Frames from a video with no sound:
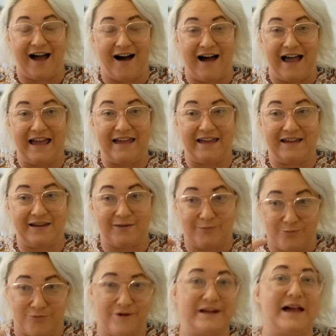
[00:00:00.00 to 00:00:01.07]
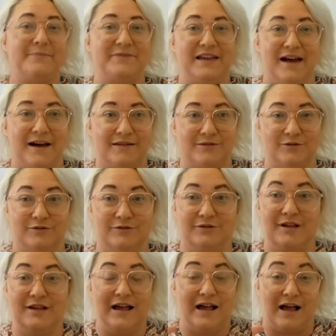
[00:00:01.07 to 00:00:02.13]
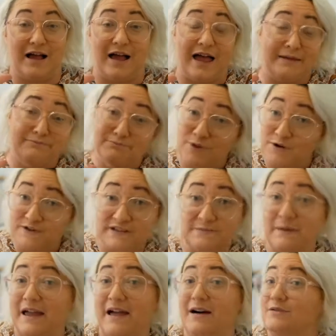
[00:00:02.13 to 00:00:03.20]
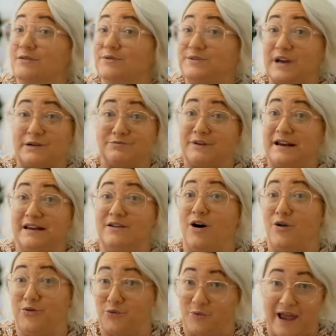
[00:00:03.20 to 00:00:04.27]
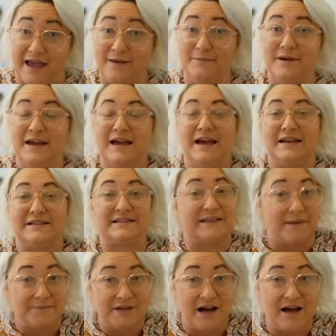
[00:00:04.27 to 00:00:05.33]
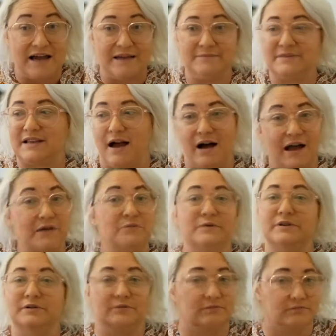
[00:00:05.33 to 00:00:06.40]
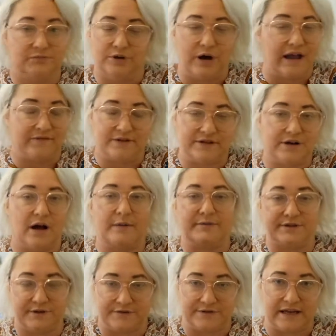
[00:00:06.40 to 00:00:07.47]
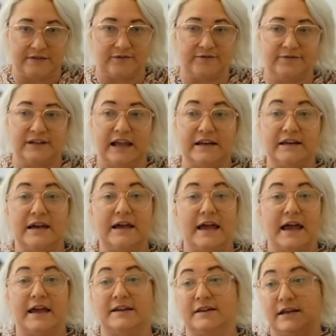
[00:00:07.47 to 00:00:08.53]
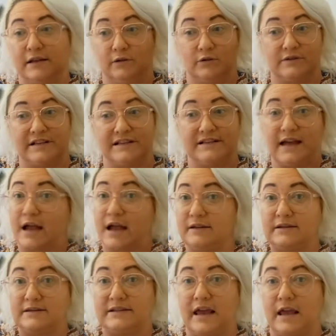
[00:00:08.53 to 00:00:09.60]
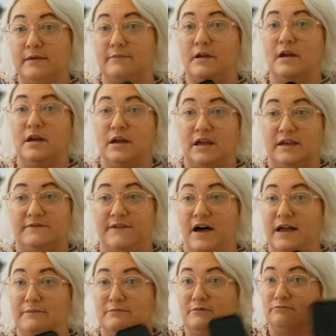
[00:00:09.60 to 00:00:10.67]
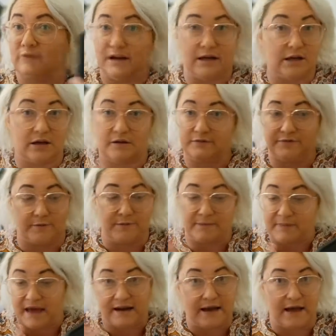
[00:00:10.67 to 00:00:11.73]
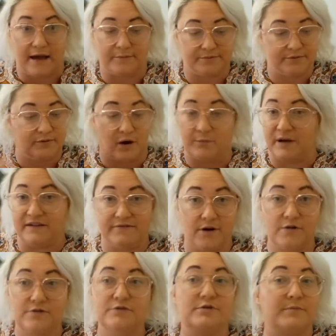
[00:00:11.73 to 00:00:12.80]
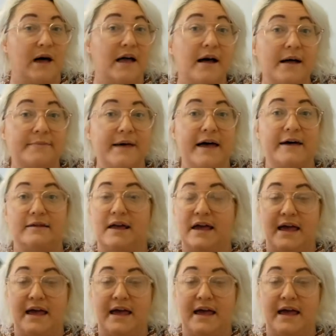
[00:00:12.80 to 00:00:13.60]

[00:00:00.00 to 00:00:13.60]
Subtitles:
I bring up the article and most of my articles I read on the web. Sometimes I will not have the time and so I'll save it for later. And it looks exactly the same if I'm reading it from the Matter app on my phone or my iPad